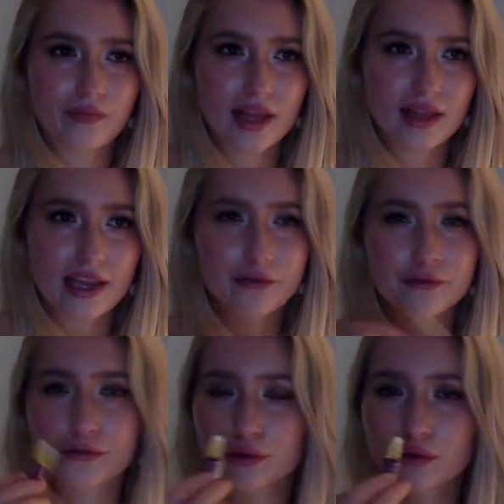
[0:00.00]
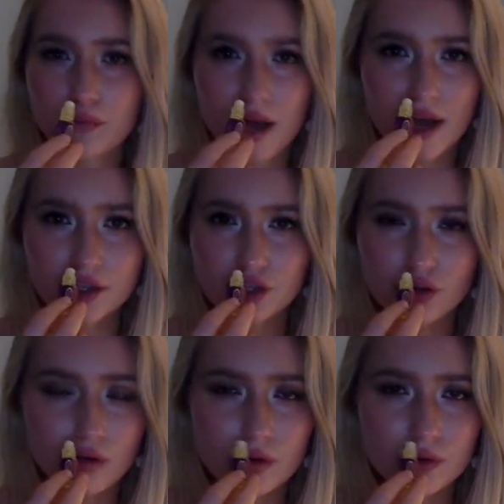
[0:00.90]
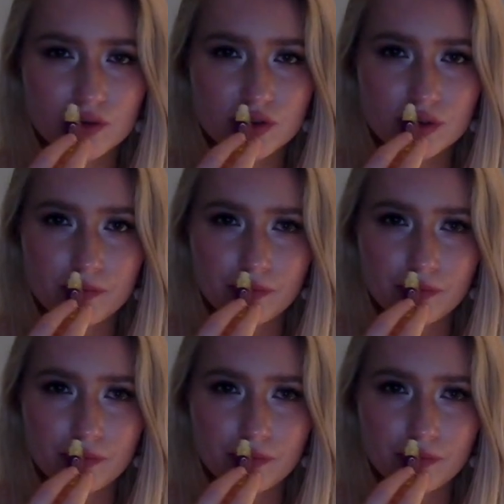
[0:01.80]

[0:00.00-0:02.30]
like a fruit punch almost,